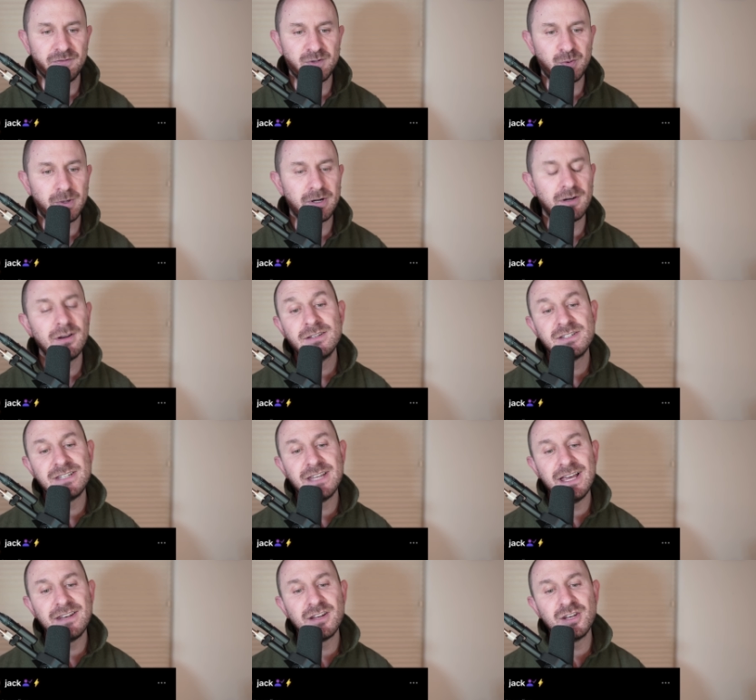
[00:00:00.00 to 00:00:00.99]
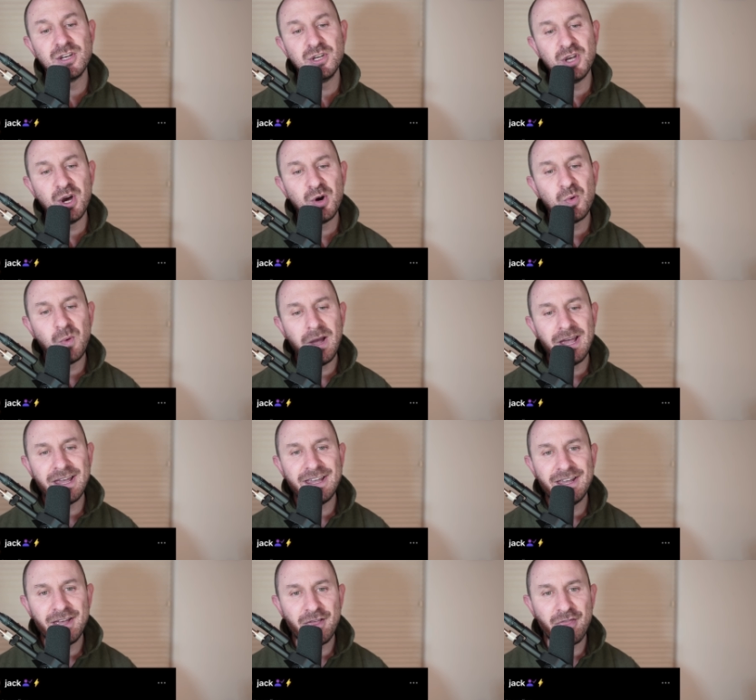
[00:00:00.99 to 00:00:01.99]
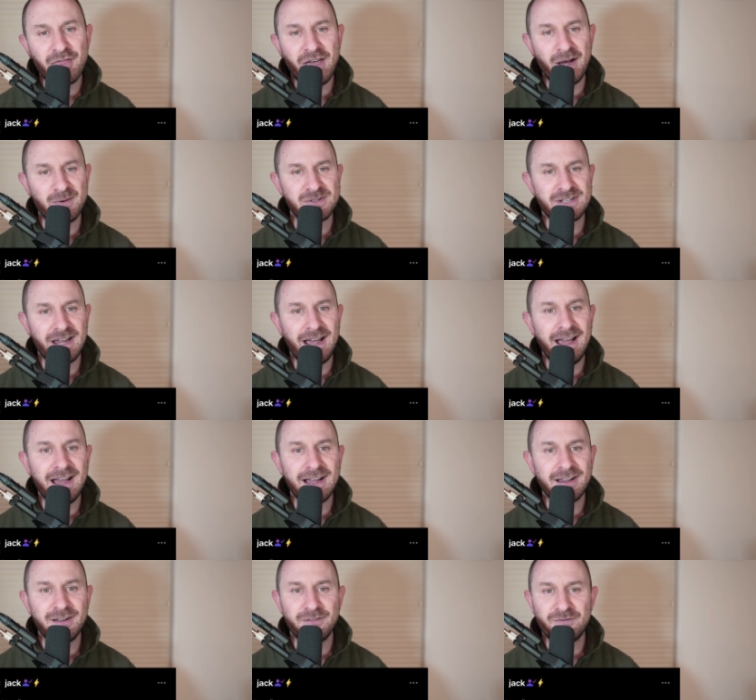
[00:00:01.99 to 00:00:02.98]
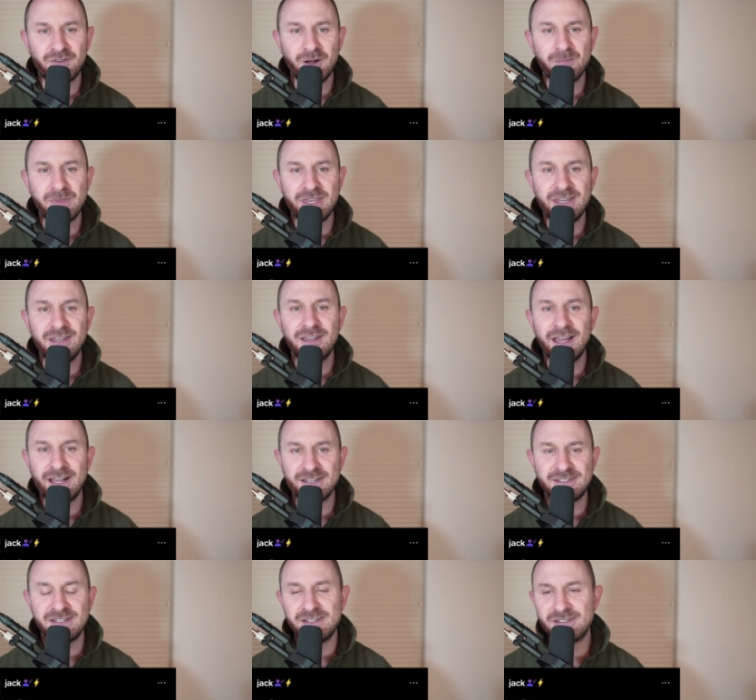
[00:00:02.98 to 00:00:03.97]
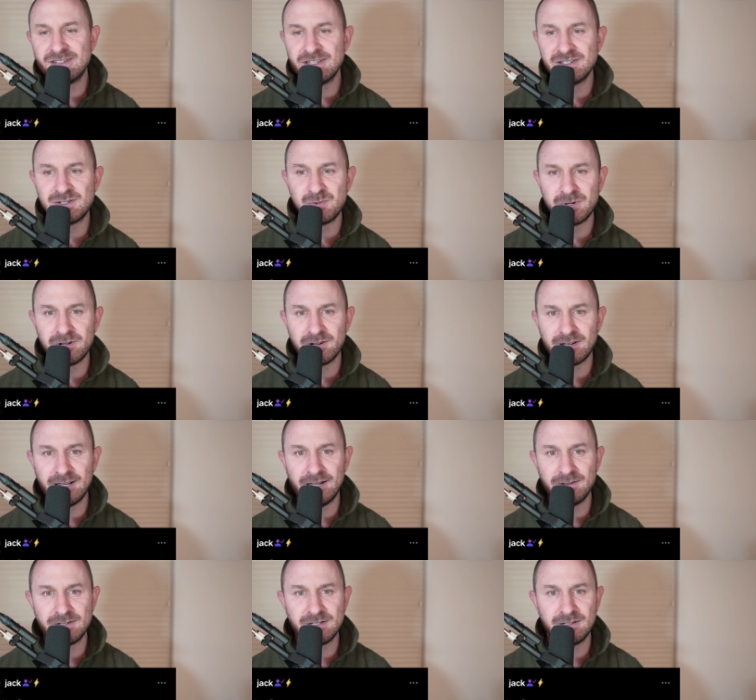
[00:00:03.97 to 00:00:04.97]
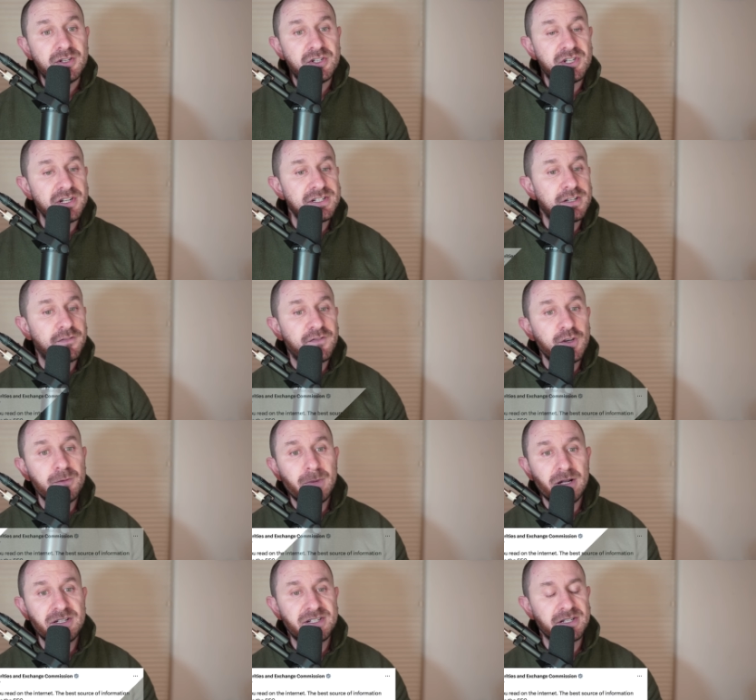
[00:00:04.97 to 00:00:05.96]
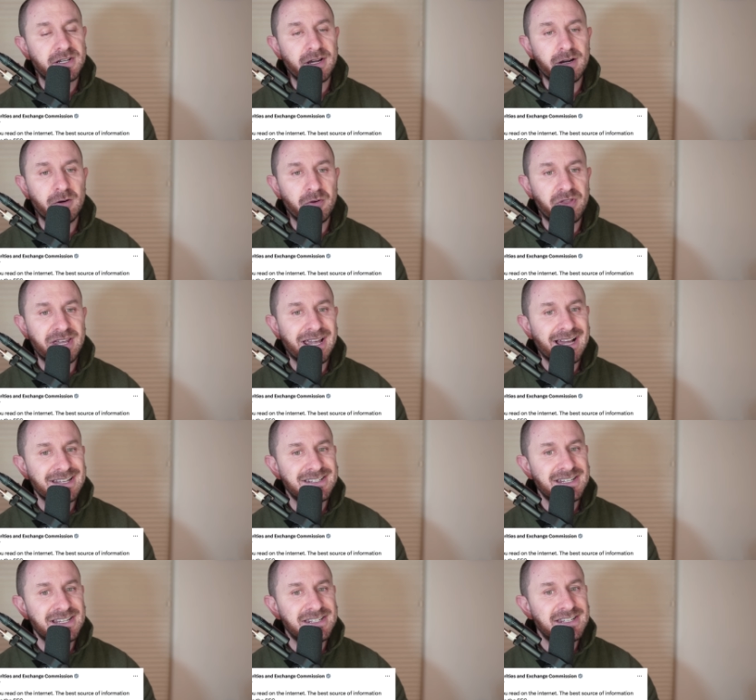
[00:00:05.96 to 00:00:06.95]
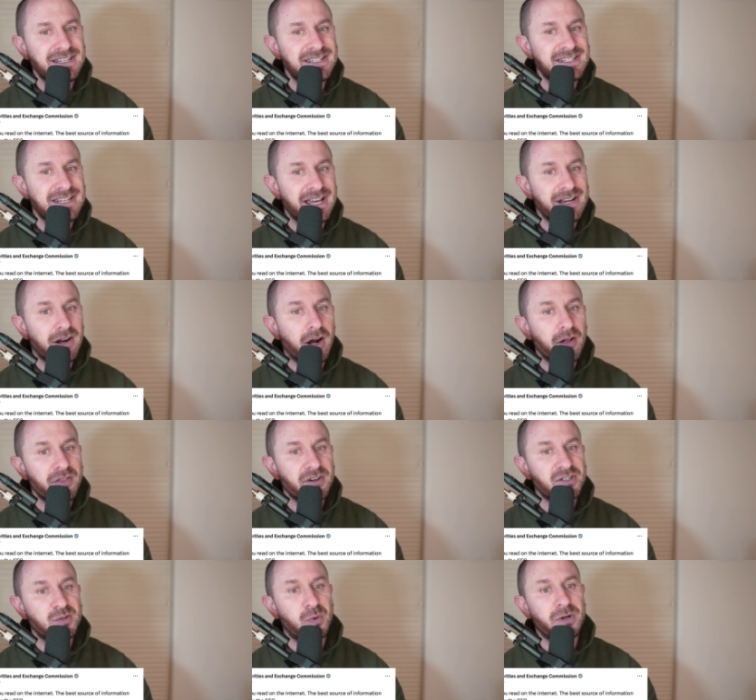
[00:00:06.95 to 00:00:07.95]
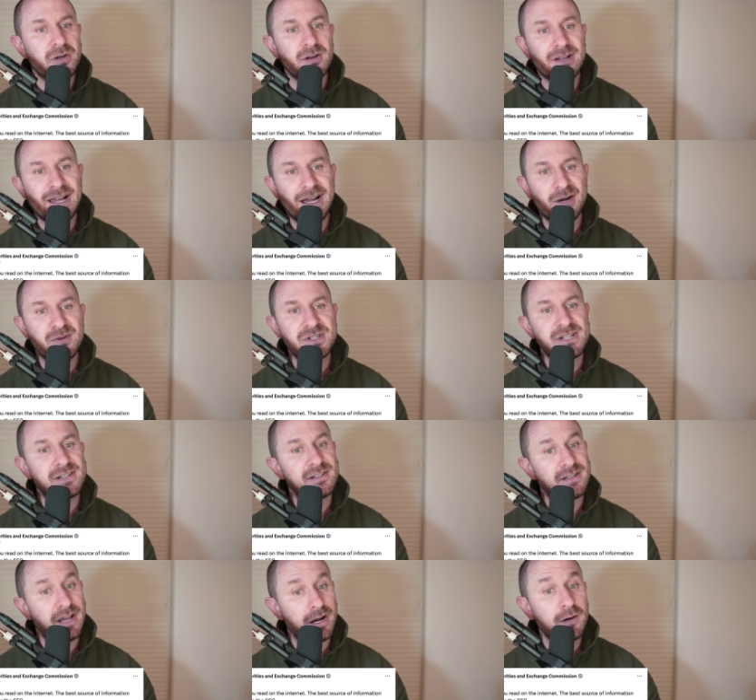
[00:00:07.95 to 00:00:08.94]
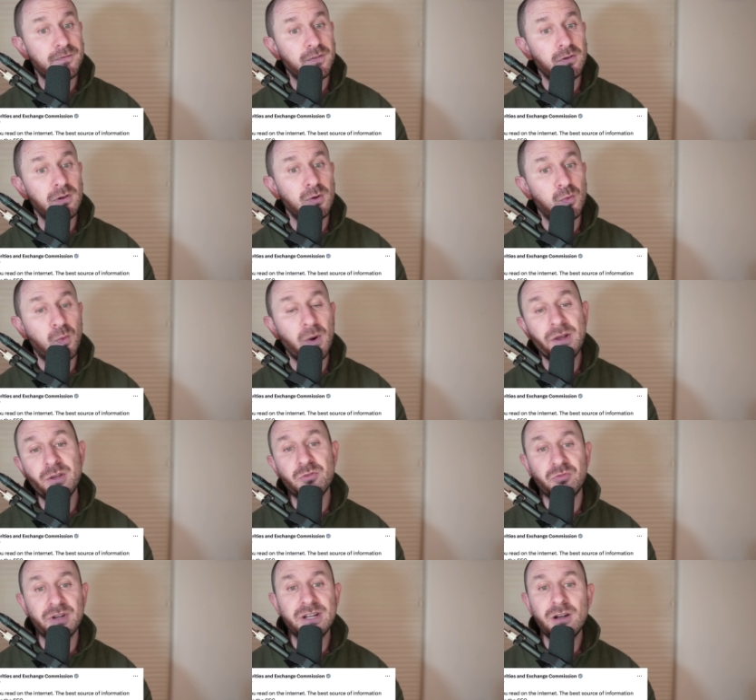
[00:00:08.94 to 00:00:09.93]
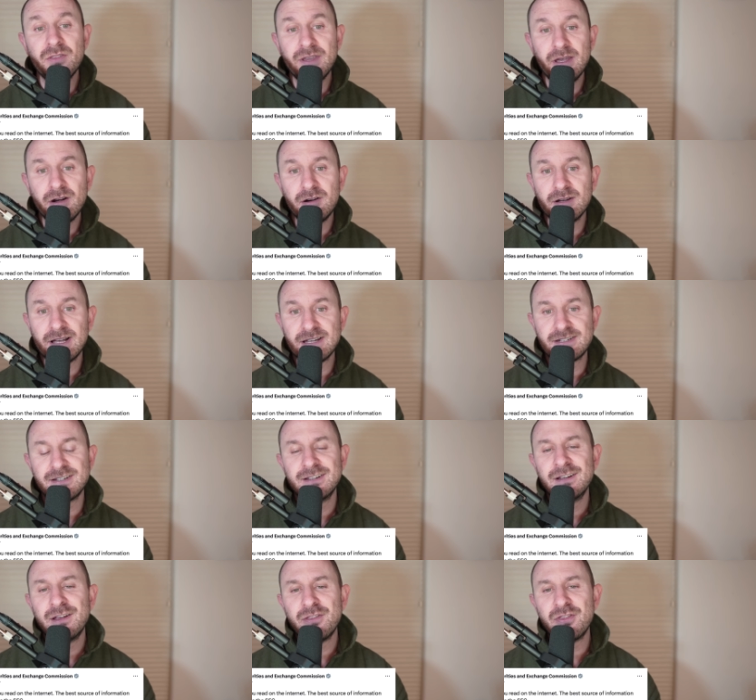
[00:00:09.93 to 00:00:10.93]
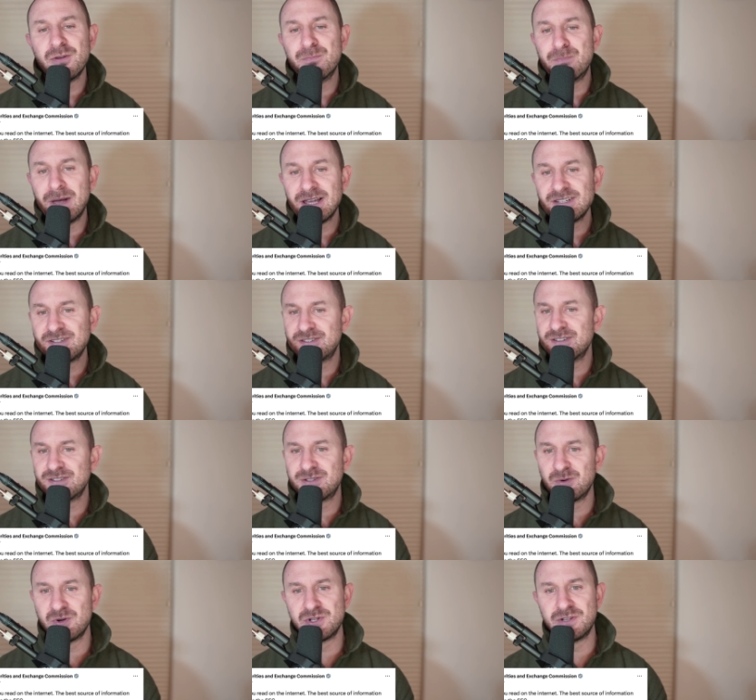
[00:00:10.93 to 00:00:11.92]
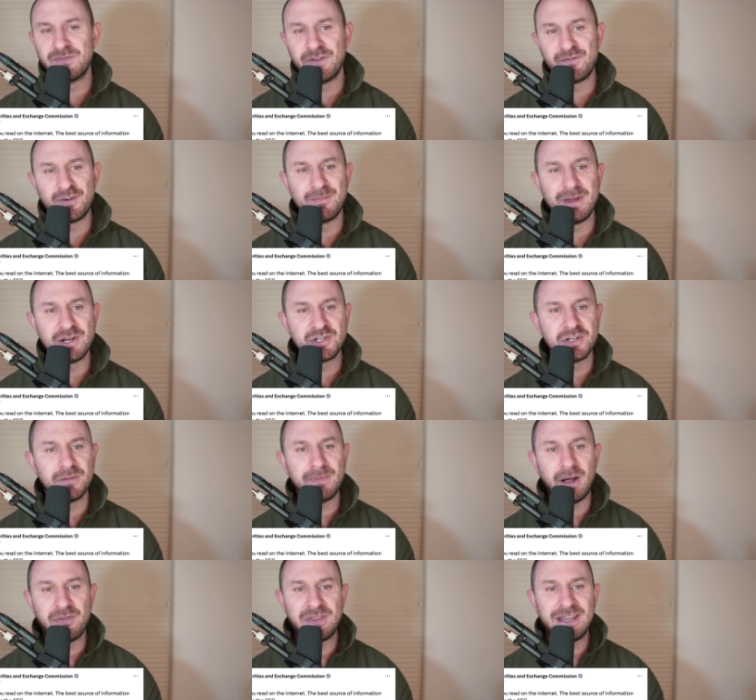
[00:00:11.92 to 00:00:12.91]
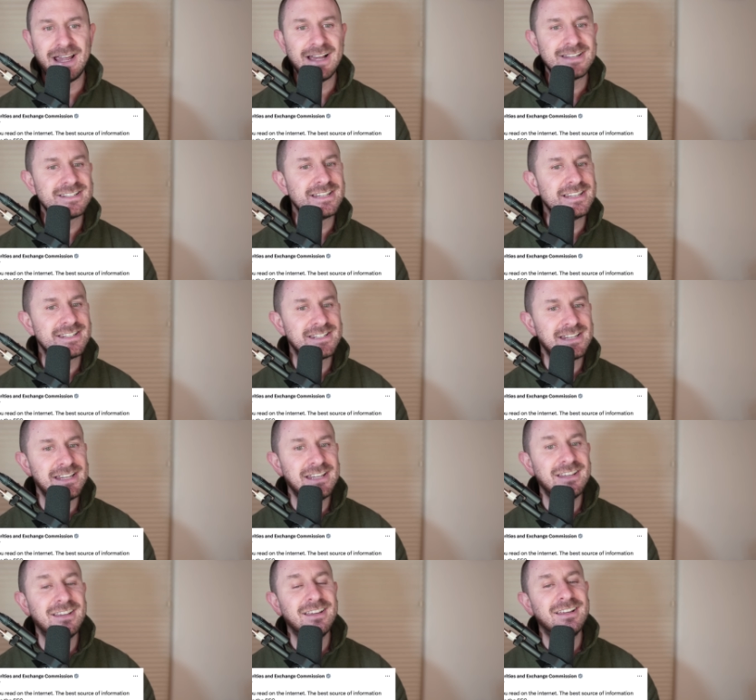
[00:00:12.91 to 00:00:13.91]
of Twitter, said no way that was a hack from the SEC's Twitter account. Just a few months ago, the SEC said on their Twitter account, careful what you read on the internet. The best source of information about the SEC